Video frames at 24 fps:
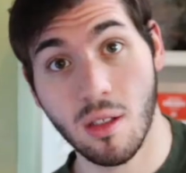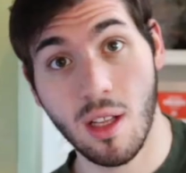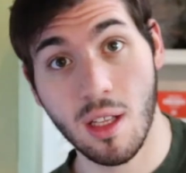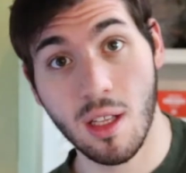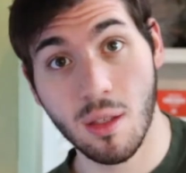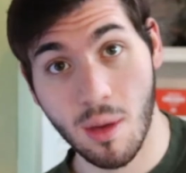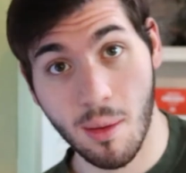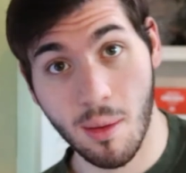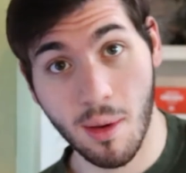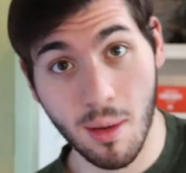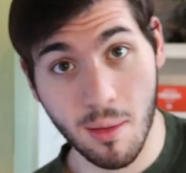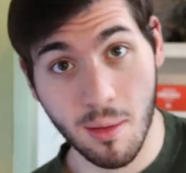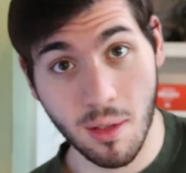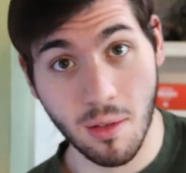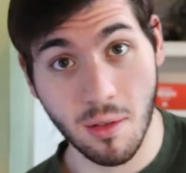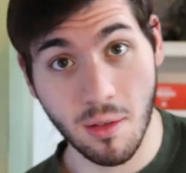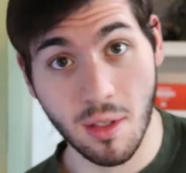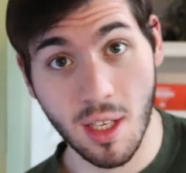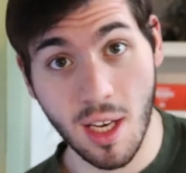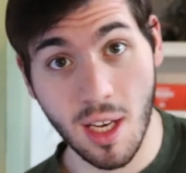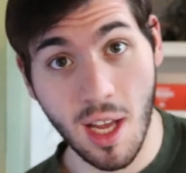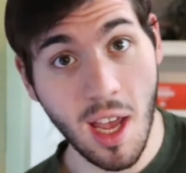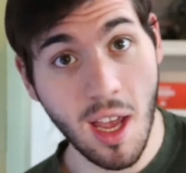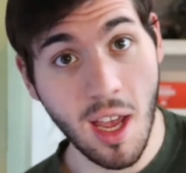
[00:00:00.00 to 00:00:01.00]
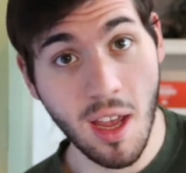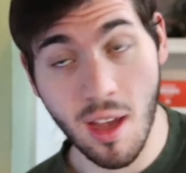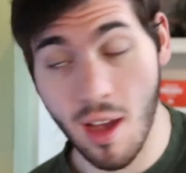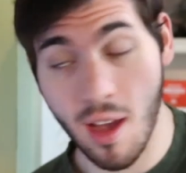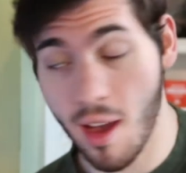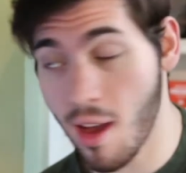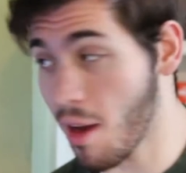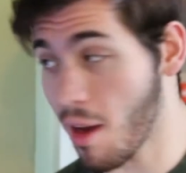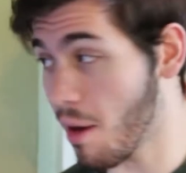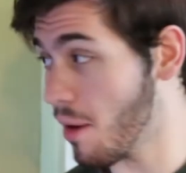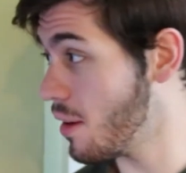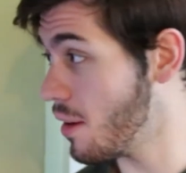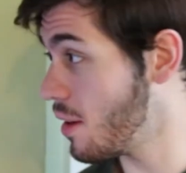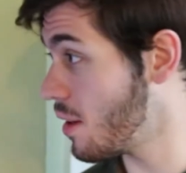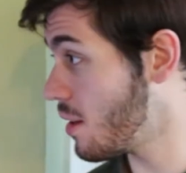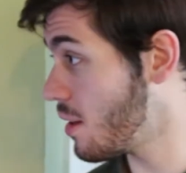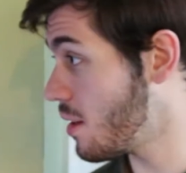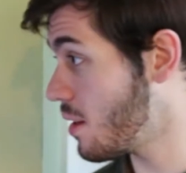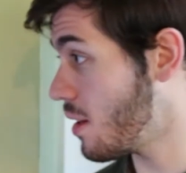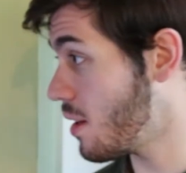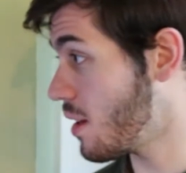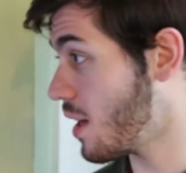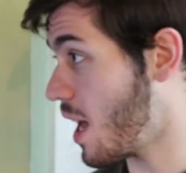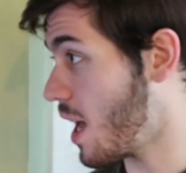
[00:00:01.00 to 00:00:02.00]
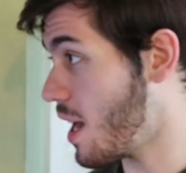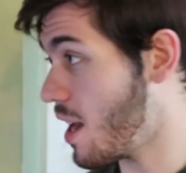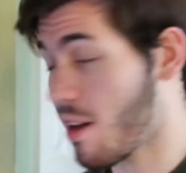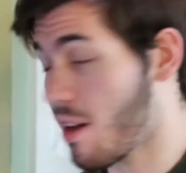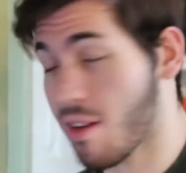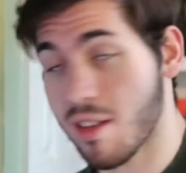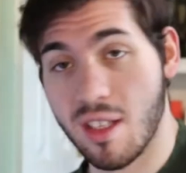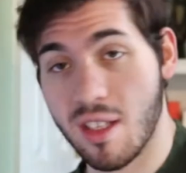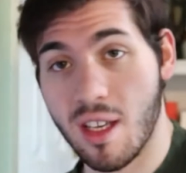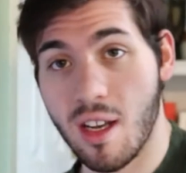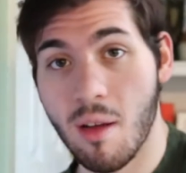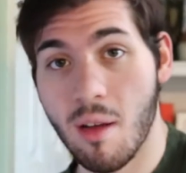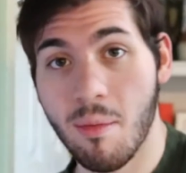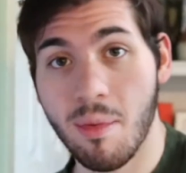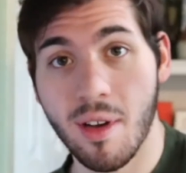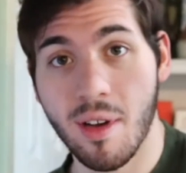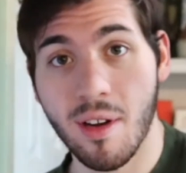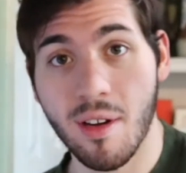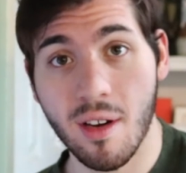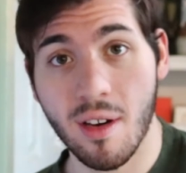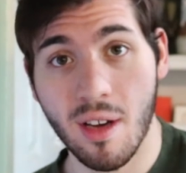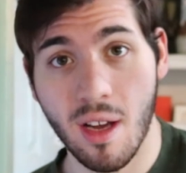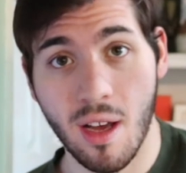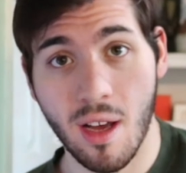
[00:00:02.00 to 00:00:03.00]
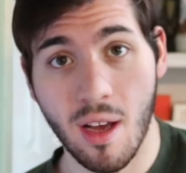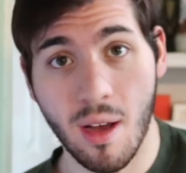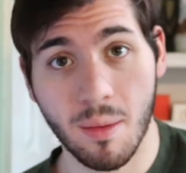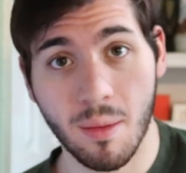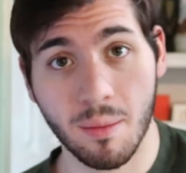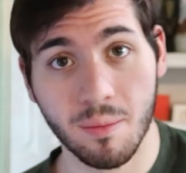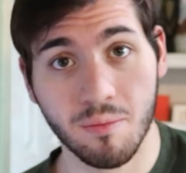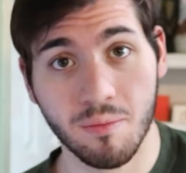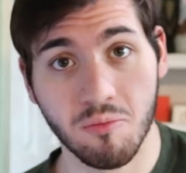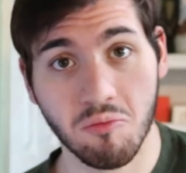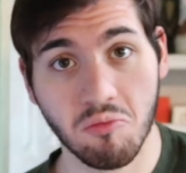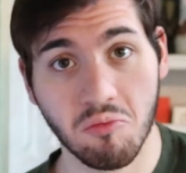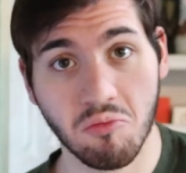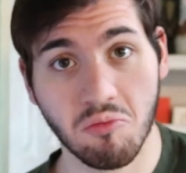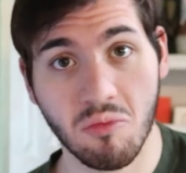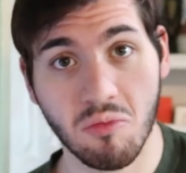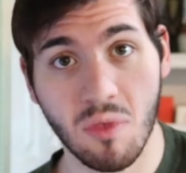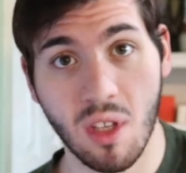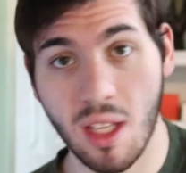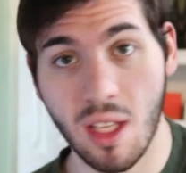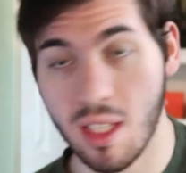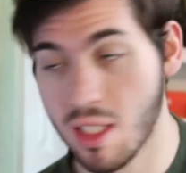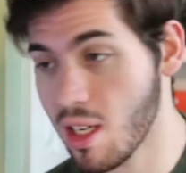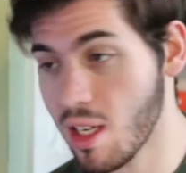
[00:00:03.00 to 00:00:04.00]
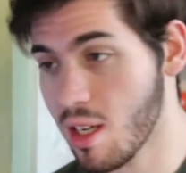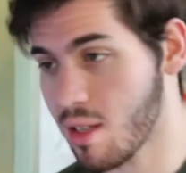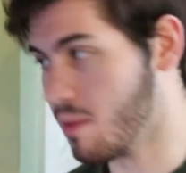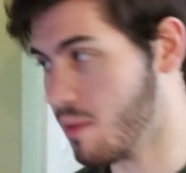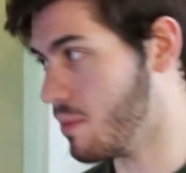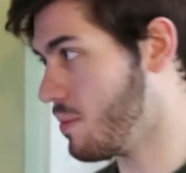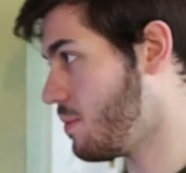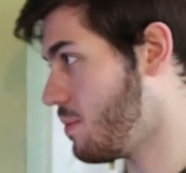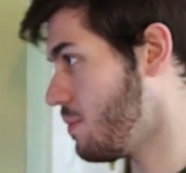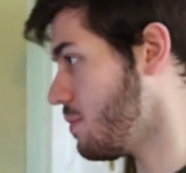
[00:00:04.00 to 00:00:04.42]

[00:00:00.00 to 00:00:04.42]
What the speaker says: that's what I'm going to do today. Got it all set up here. Let's go.